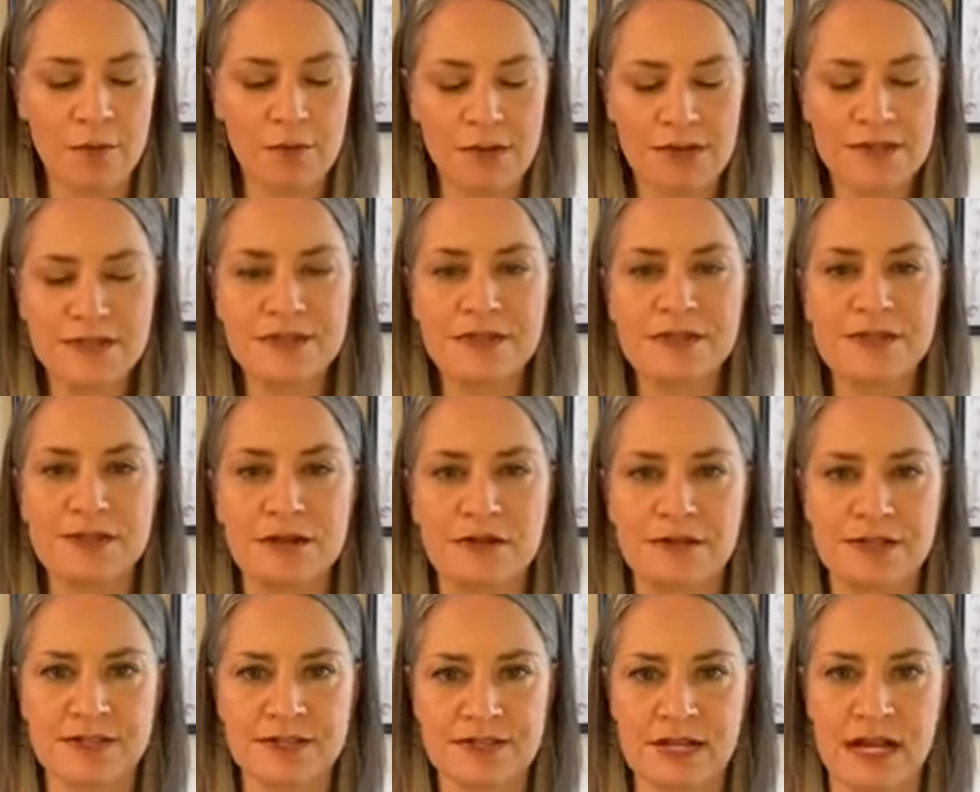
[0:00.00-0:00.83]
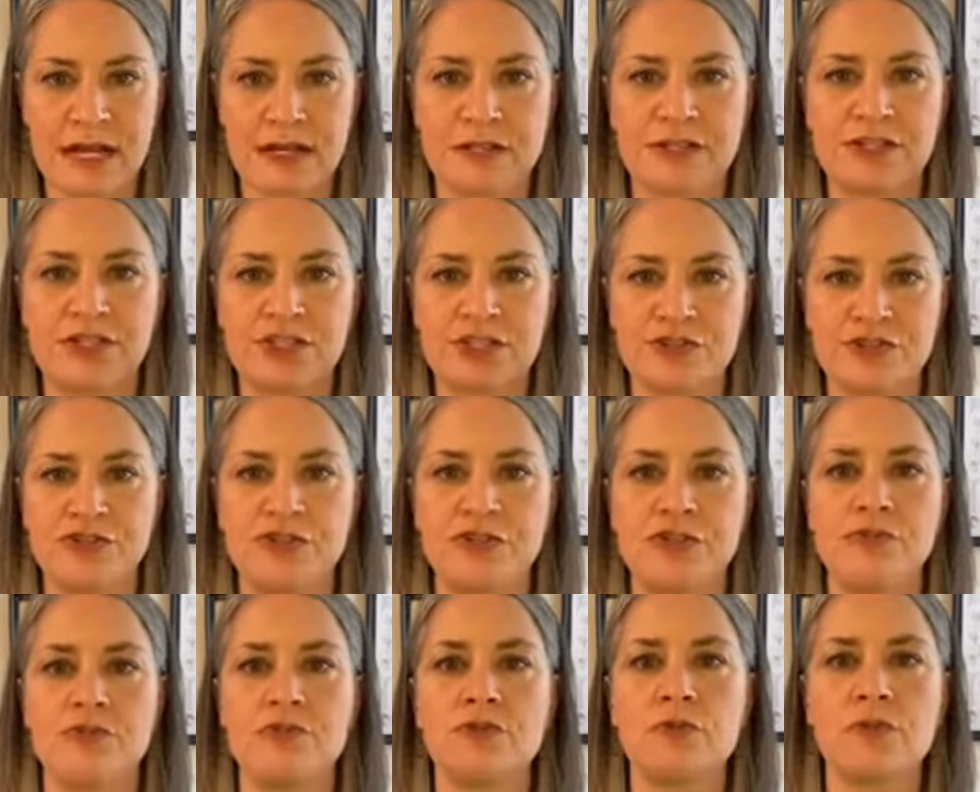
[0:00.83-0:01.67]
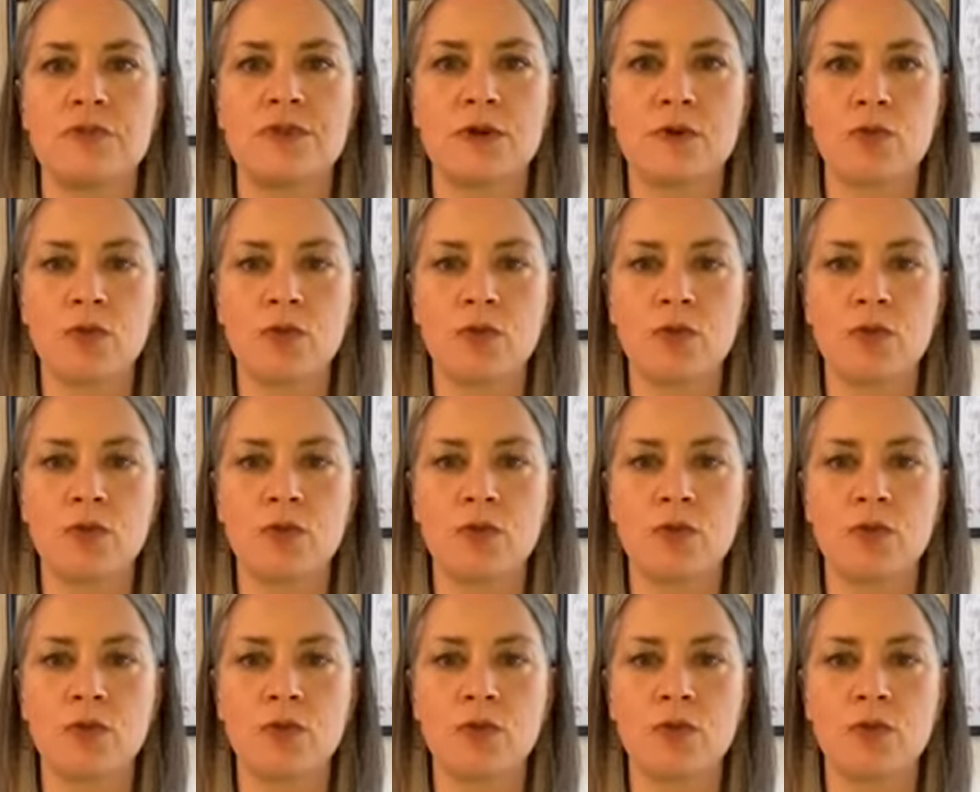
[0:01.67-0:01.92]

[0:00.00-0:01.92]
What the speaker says: muscles are designed to do the